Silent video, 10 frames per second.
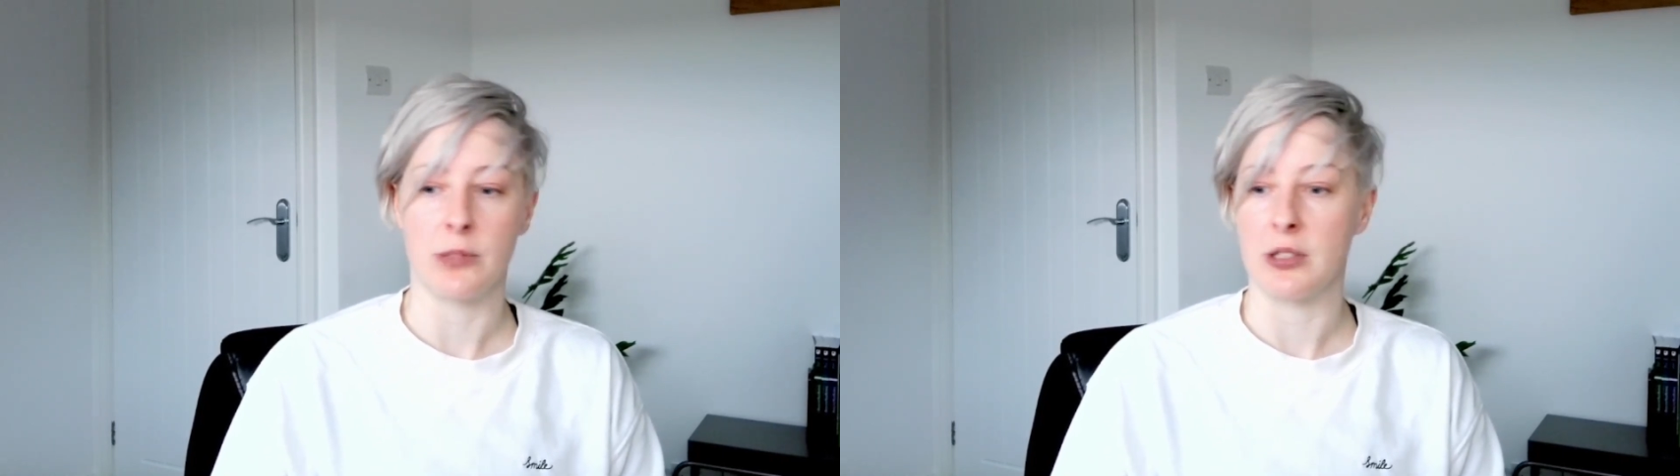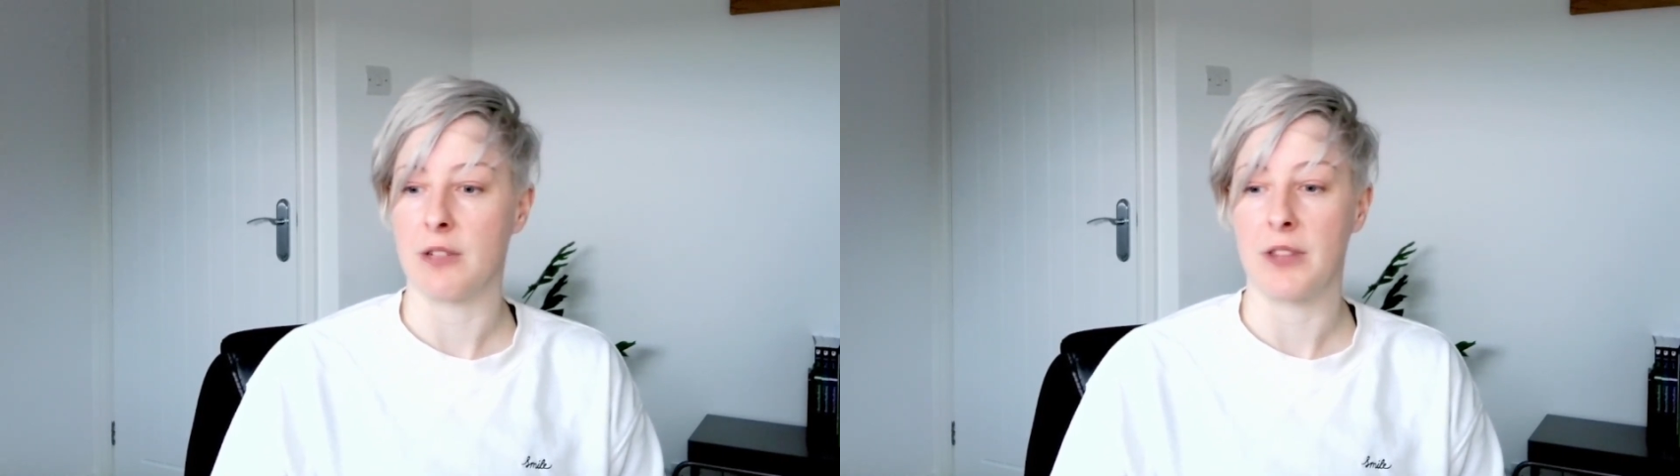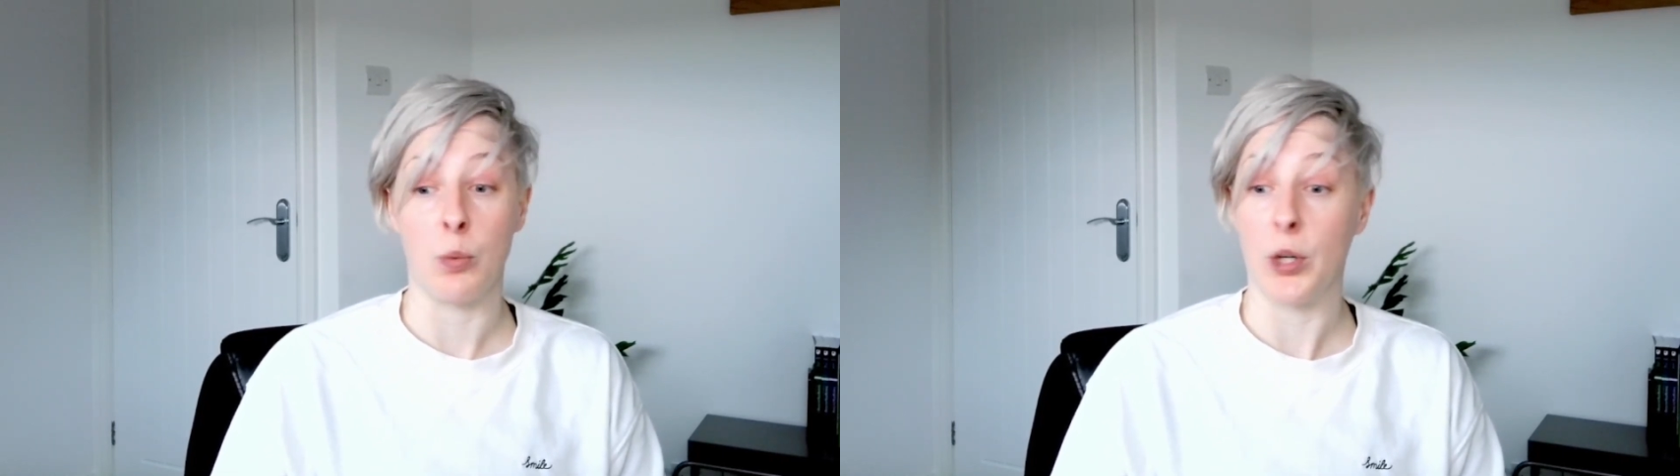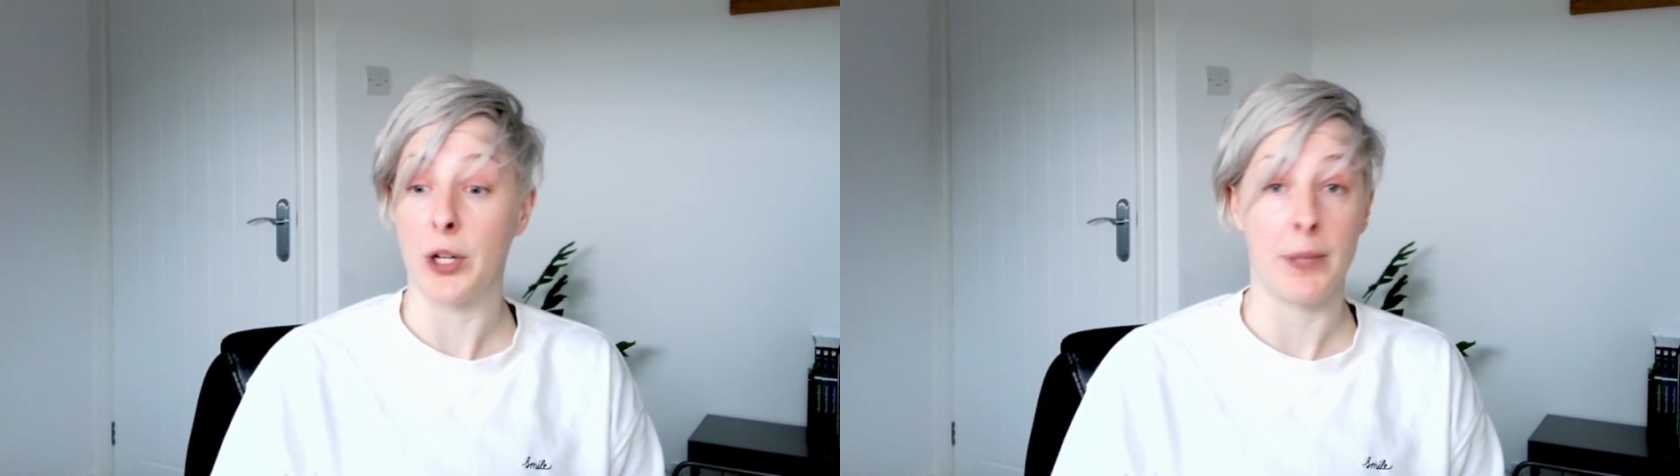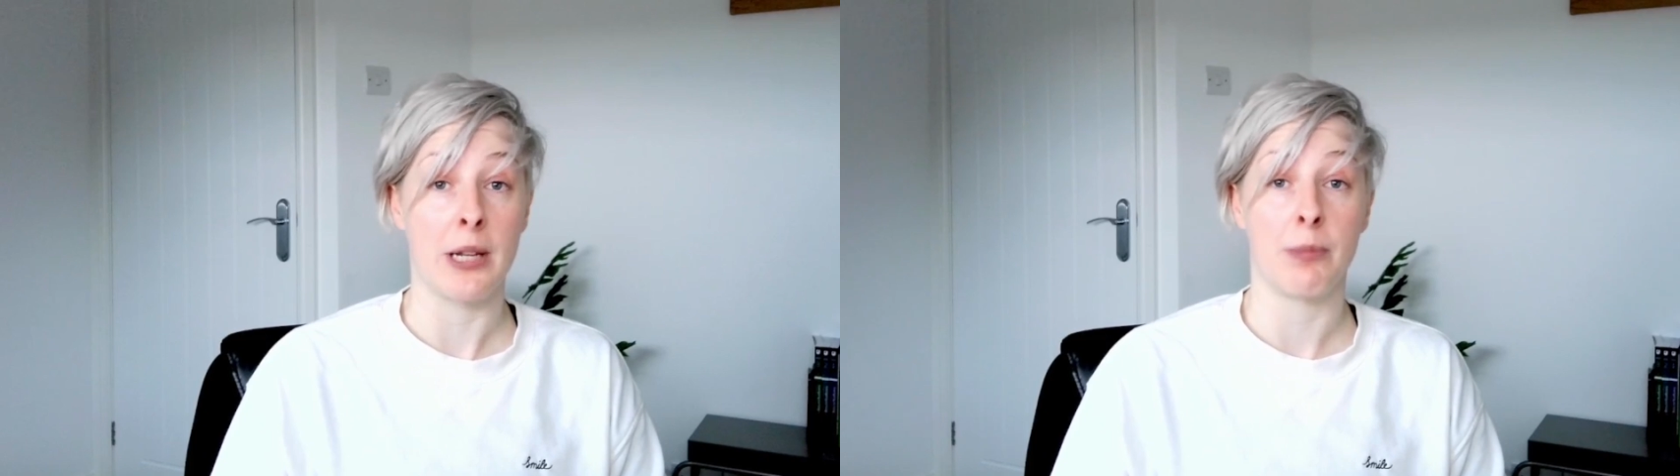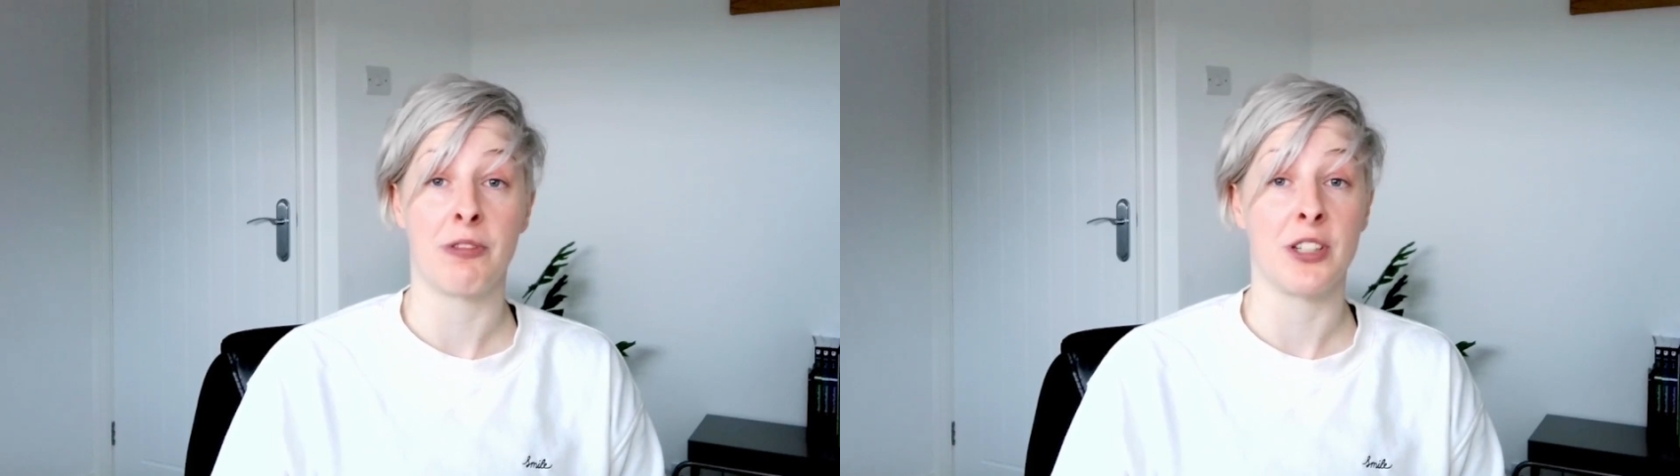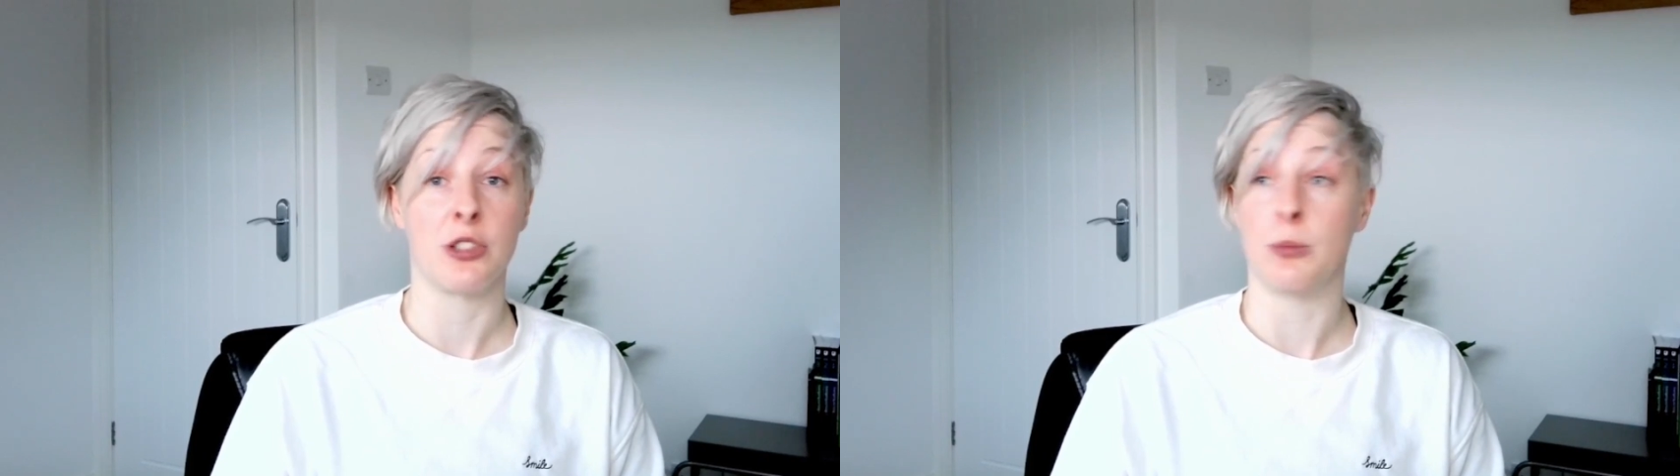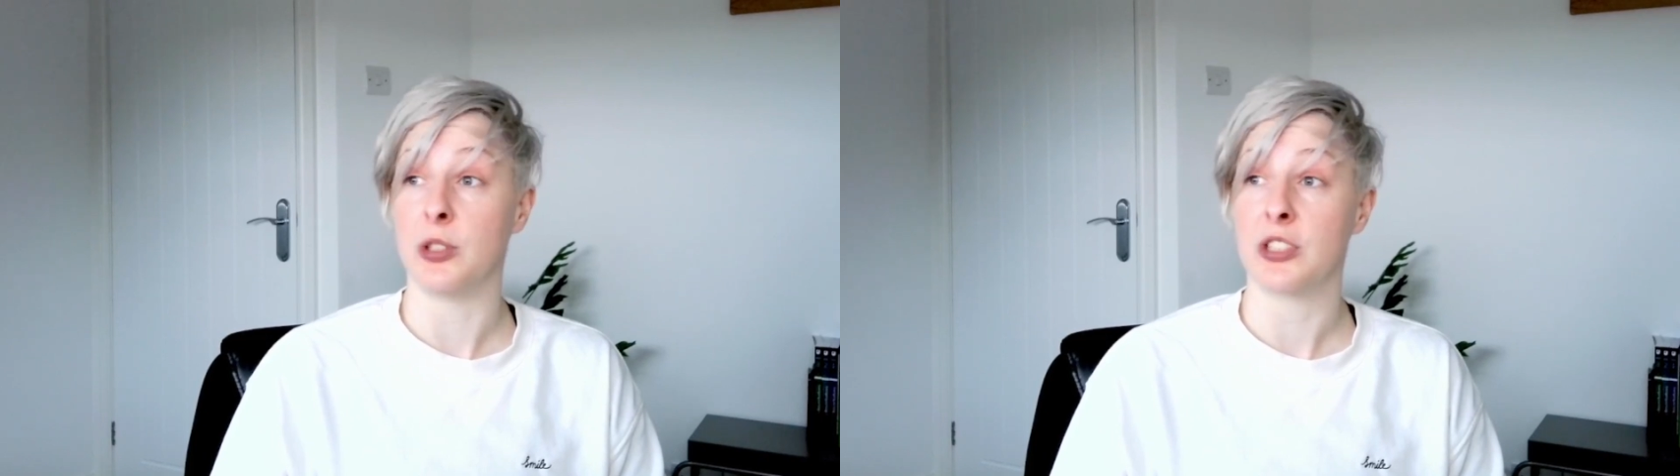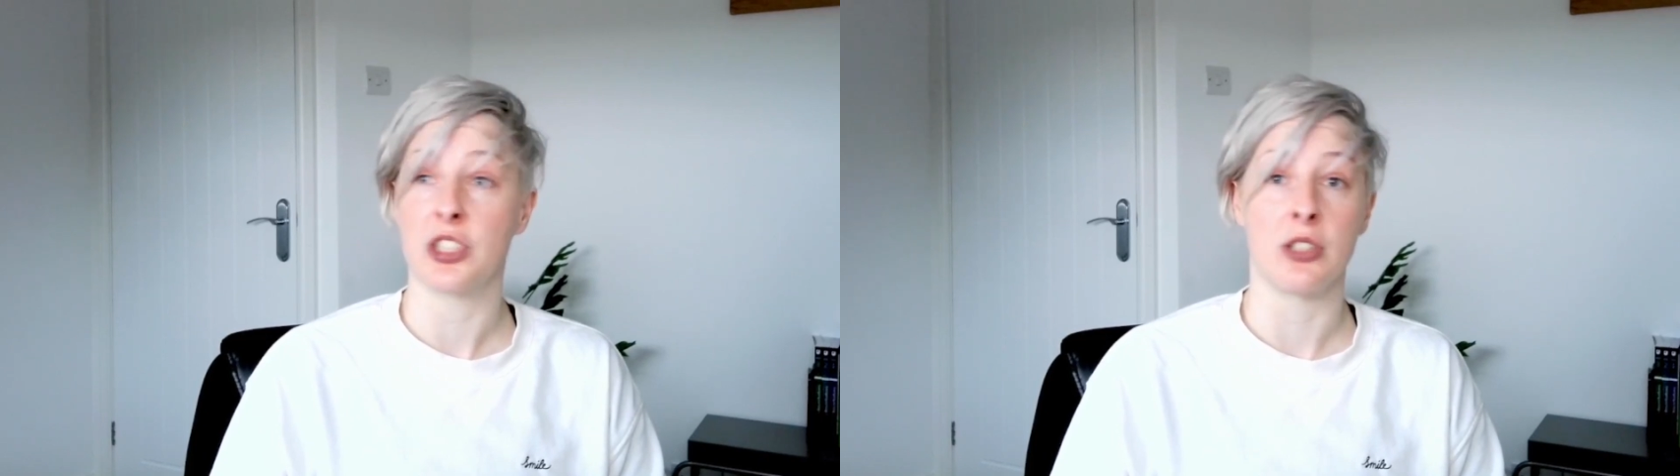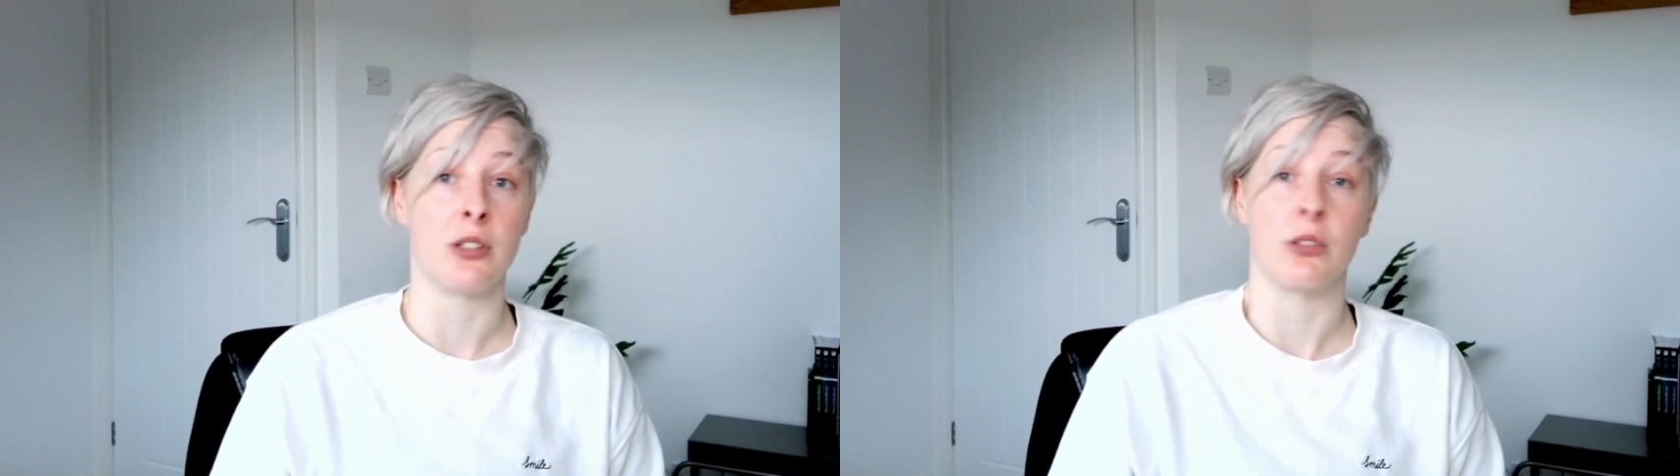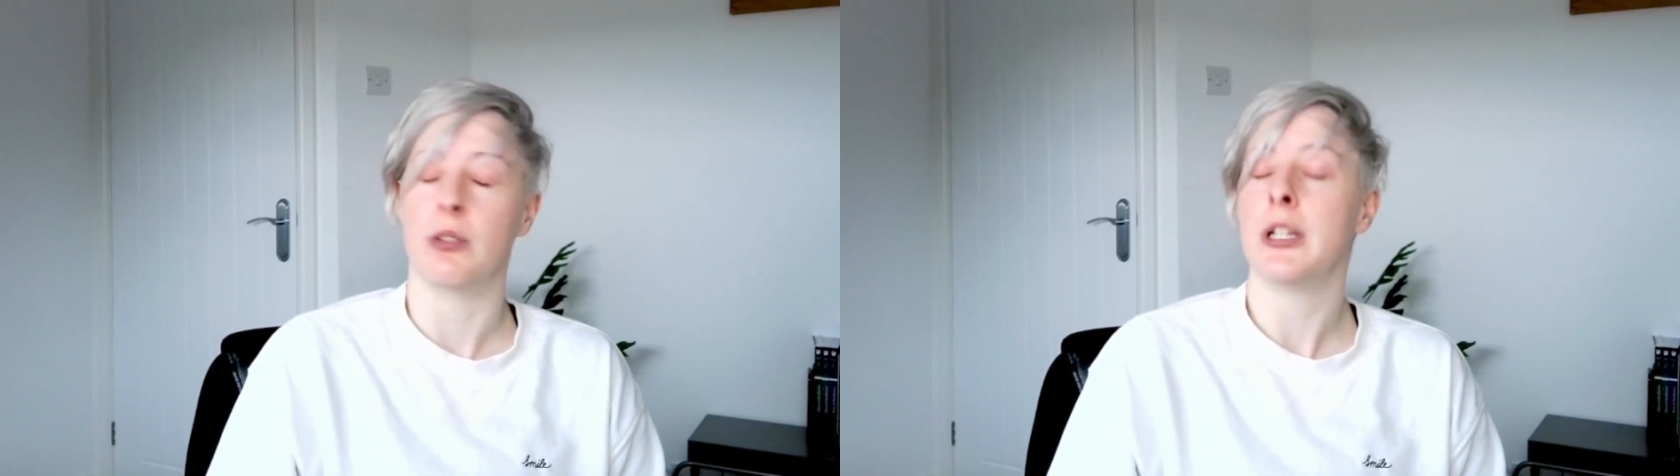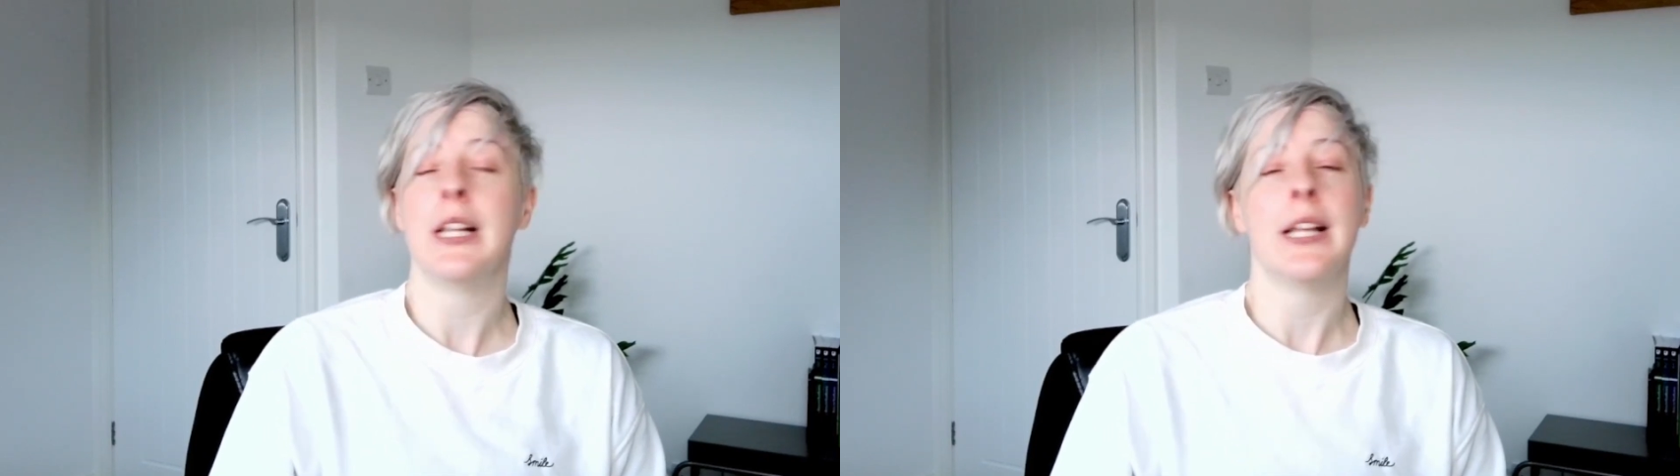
And if they want to be a professional musician or